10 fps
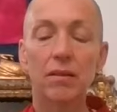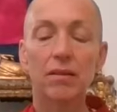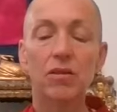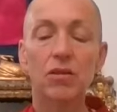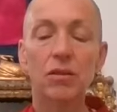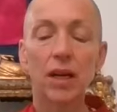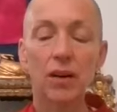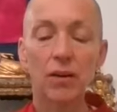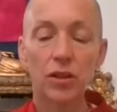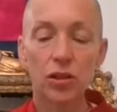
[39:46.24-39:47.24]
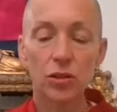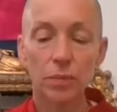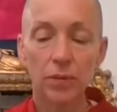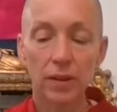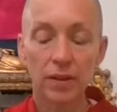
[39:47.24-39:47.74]
So now as you
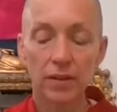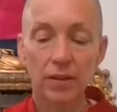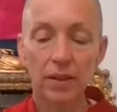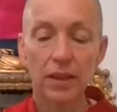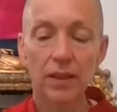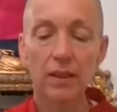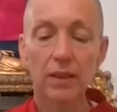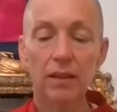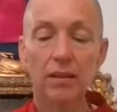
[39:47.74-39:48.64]
breathe in,